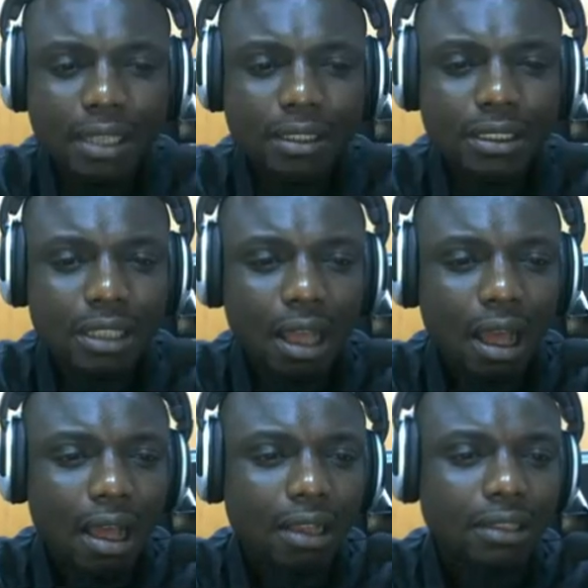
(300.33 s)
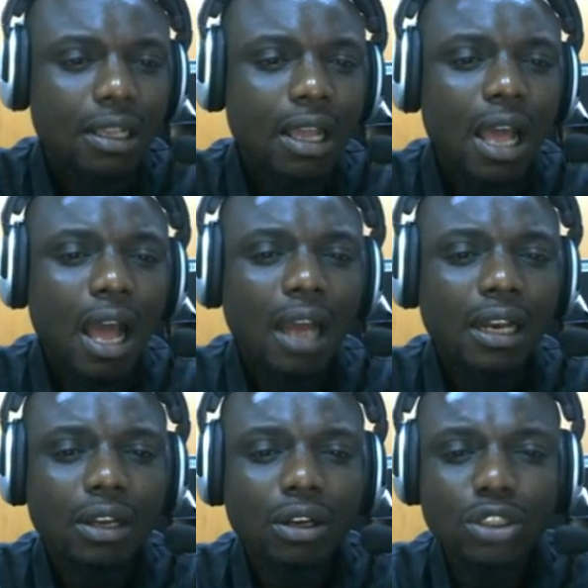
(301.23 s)
this car, and
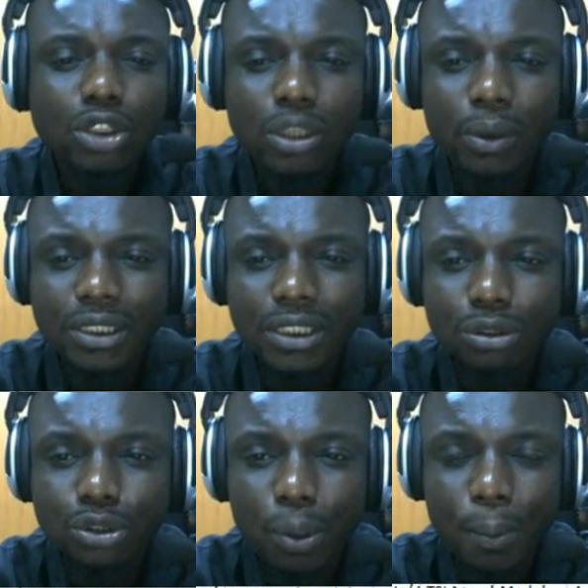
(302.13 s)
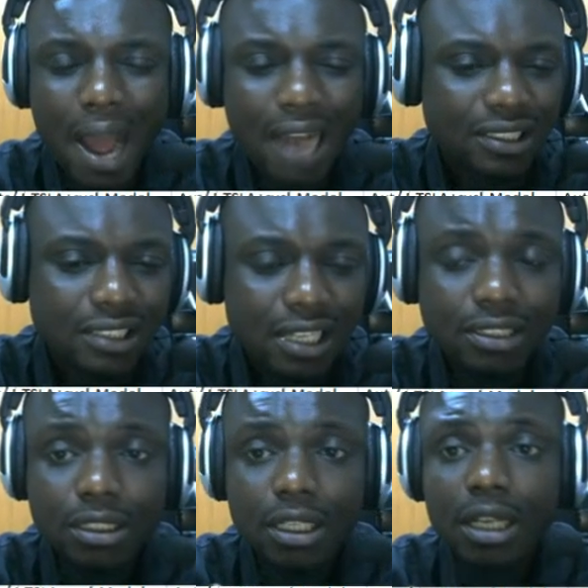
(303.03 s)
there were still some
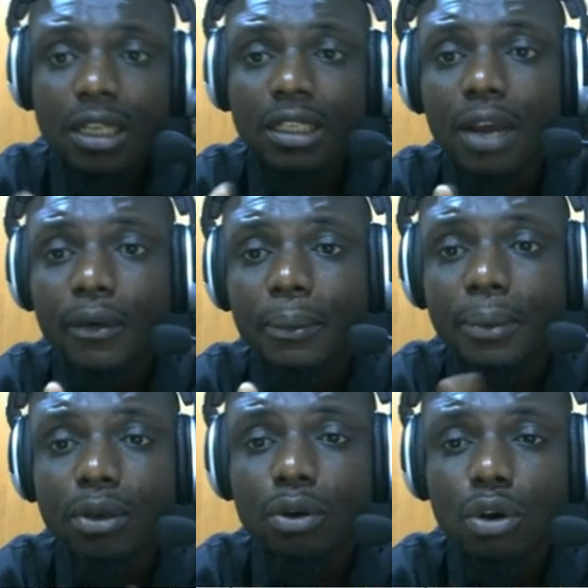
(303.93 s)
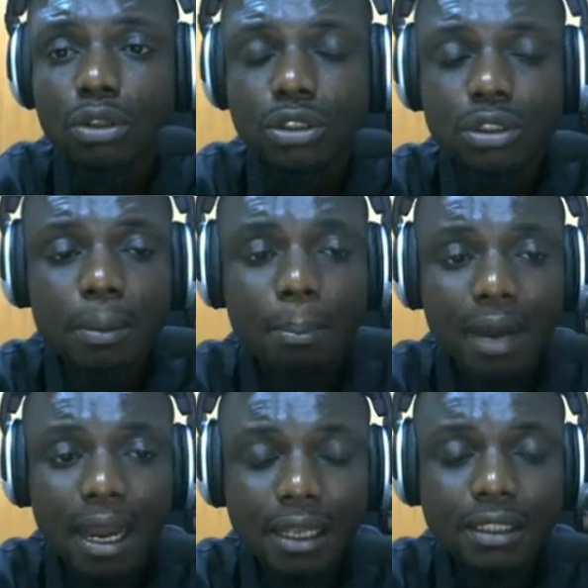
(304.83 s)
accidents that were being caused
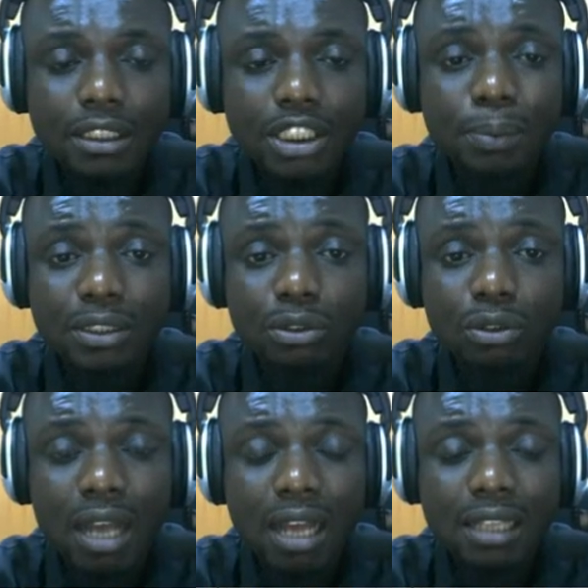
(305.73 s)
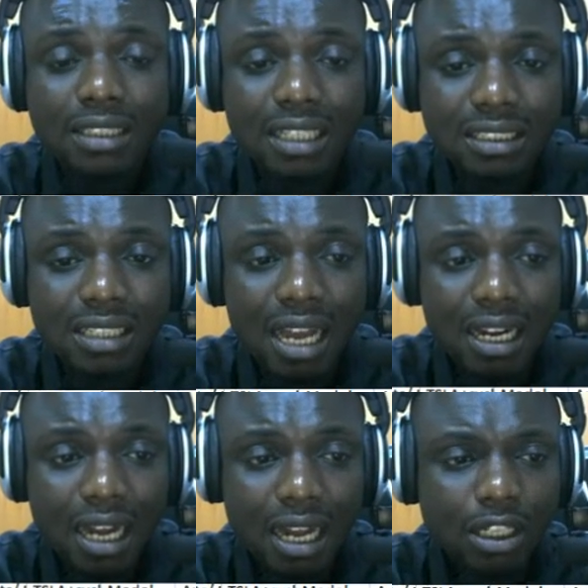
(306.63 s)
by this particular Tesla
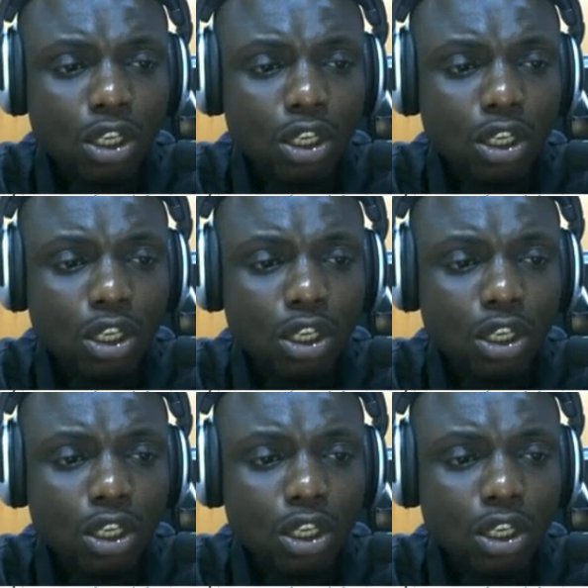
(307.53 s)
car.